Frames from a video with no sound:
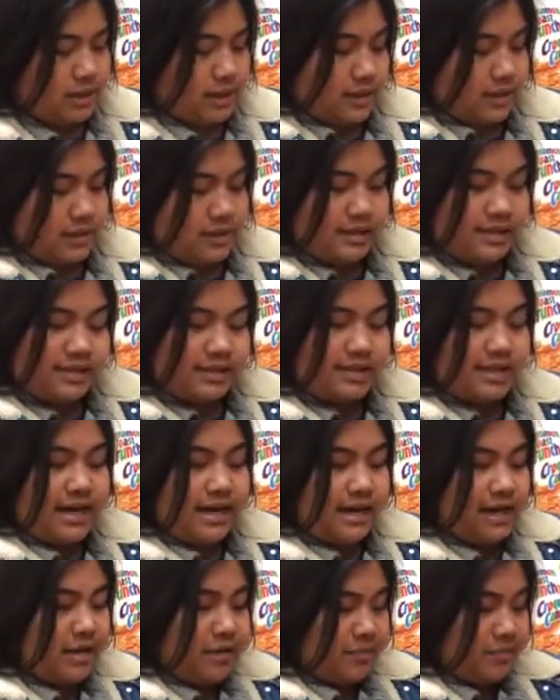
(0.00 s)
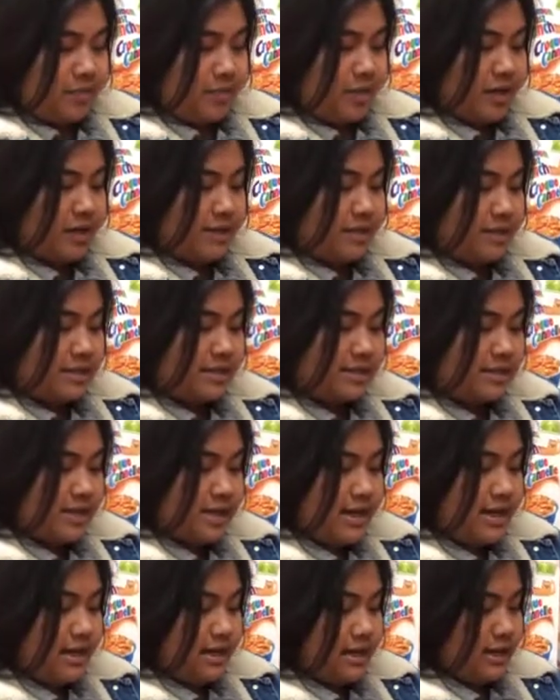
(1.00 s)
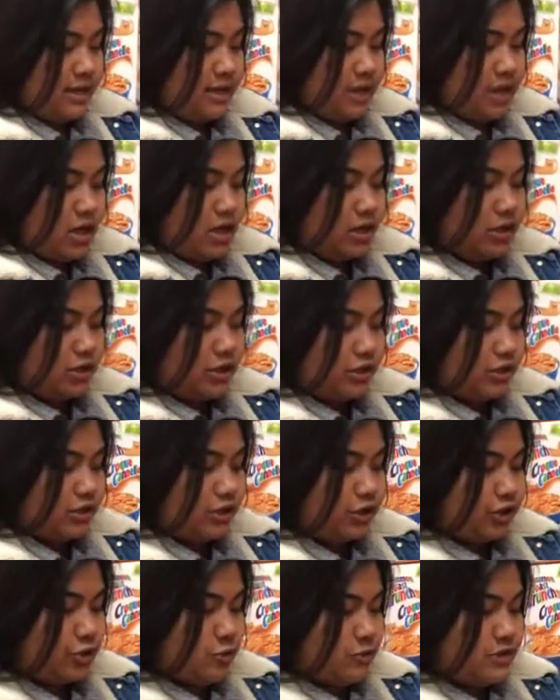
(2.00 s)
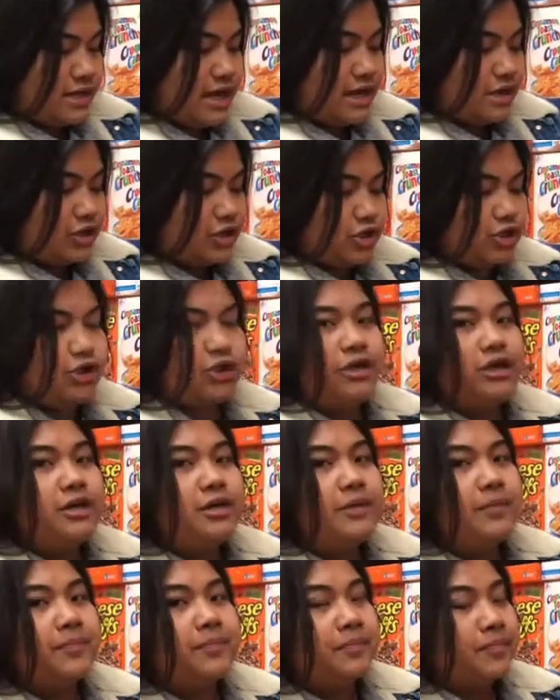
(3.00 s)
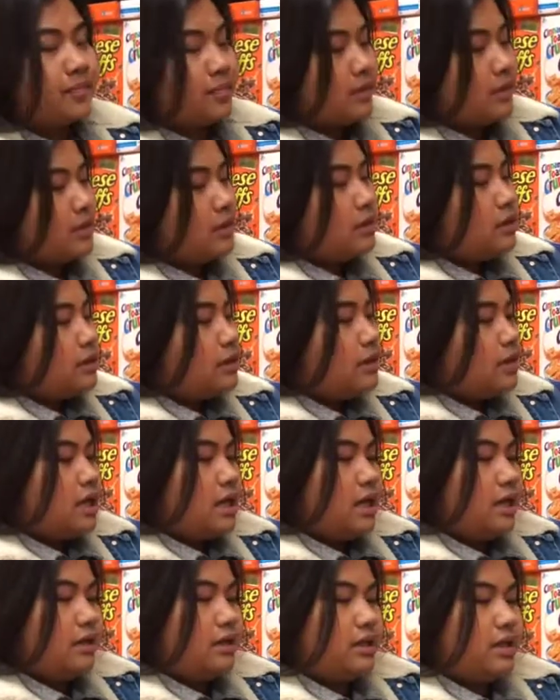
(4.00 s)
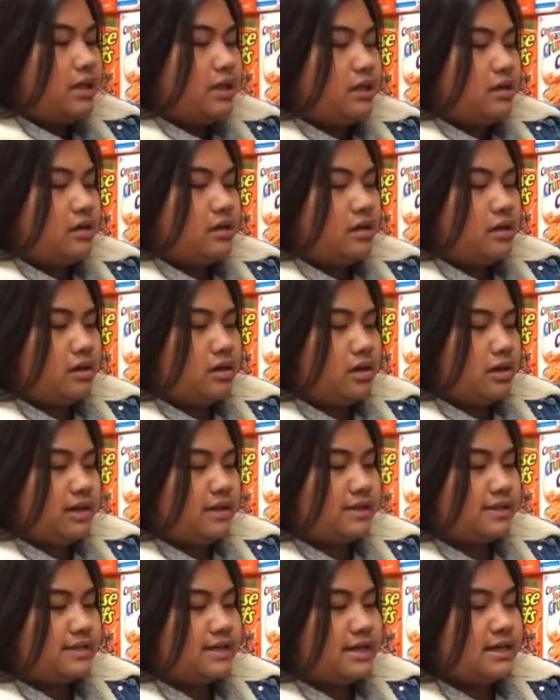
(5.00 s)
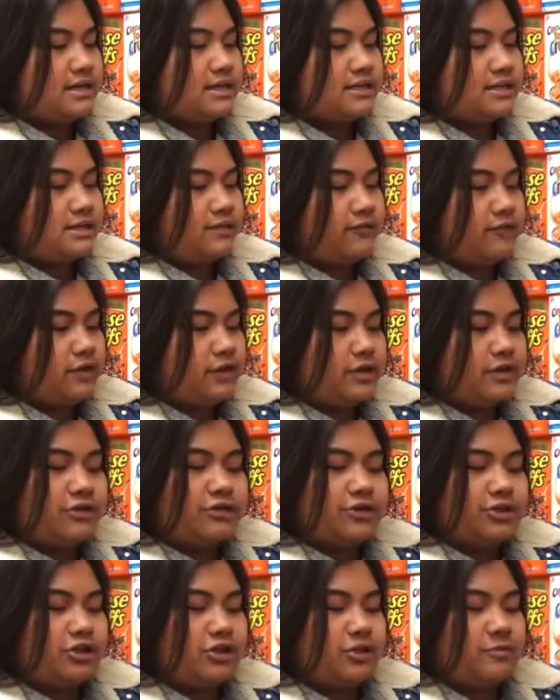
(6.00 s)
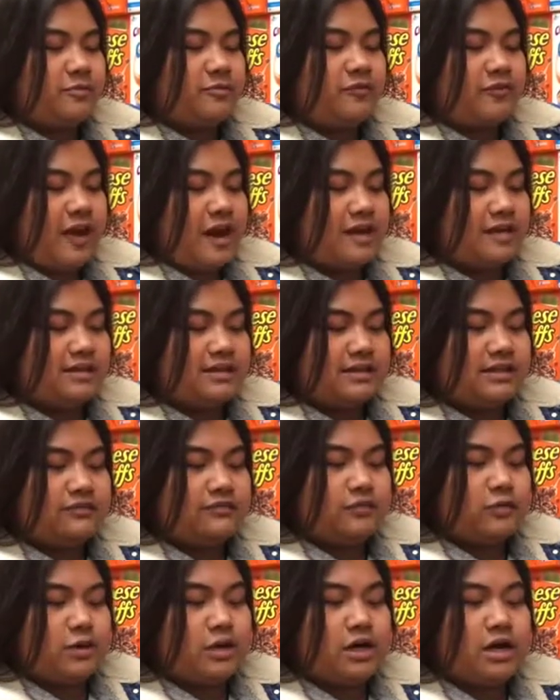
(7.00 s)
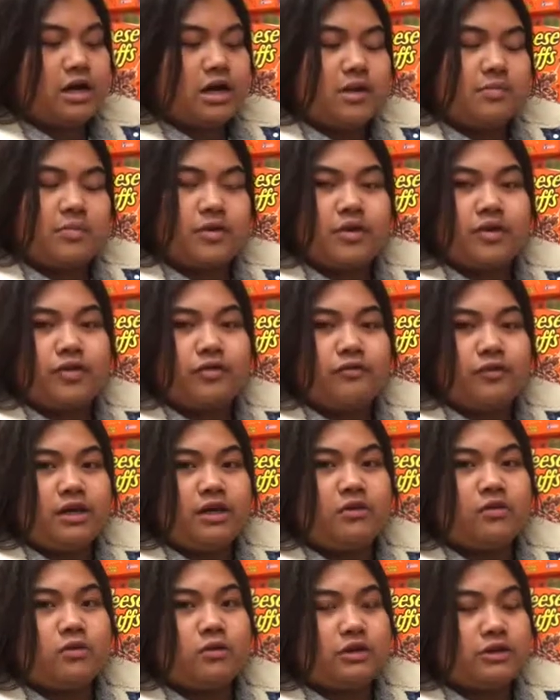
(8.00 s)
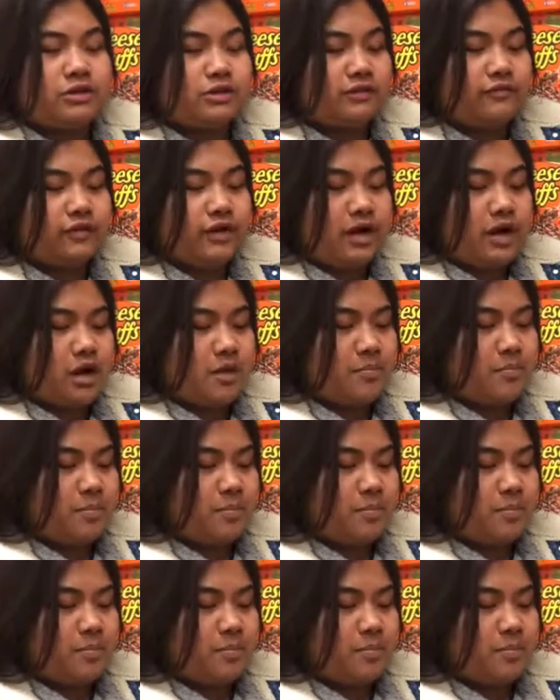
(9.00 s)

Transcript: It doesn't say, but it does say enlarged to show texture. And then it says for the nutrition facts, it's for 3/4 of a cup.